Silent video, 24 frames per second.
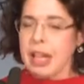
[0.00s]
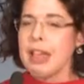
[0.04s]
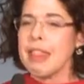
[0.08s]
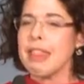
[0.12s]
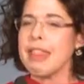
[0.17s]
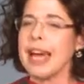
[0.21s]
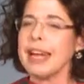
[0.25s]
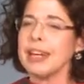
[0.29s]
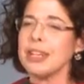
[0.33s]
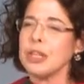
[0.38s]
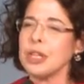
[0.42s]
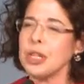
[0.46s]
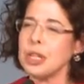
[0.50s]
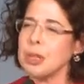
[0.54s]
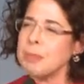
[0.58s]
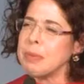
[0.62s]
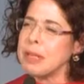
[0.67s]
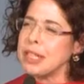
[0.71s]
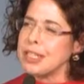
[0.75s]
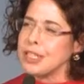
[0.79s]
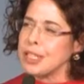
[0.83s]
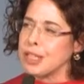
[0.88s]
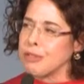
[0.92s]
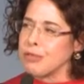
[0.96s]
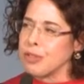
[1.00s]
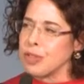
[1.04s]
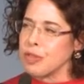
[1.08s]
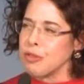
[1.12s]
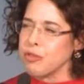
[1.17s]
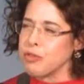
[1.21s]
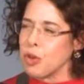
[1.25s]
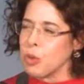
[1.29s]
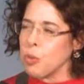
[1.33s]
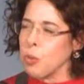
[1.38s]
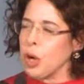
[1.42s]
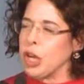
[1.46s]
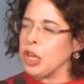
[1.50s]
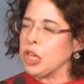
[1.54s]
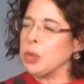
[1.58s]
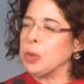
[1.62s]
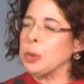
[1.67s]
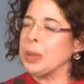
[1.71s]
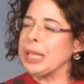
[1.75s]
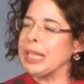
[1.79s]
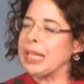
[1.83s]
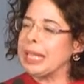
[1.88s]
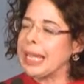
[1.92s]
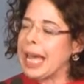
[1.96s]
That could be different from what you
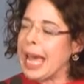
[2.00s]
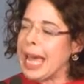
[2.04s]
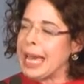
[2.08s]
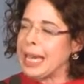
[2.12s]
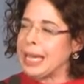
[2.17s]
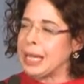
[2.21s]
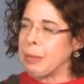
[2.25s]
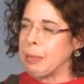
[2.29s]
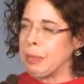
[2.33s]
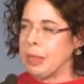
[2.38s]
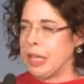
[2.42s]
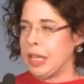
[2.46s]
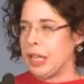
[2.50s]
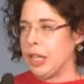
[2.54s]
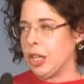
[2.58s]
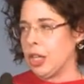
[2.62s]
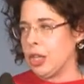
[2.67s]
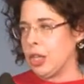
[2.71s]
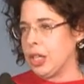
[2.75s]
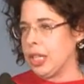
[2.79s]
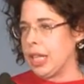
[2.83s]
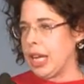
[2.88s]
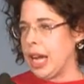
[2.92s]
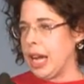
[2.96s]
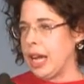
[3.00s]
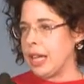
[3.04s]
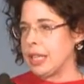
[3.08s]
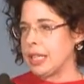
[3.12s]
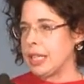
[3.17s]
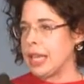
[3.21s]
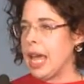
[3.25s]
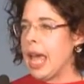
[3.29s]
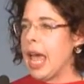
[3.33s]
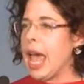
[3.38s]
like being good at.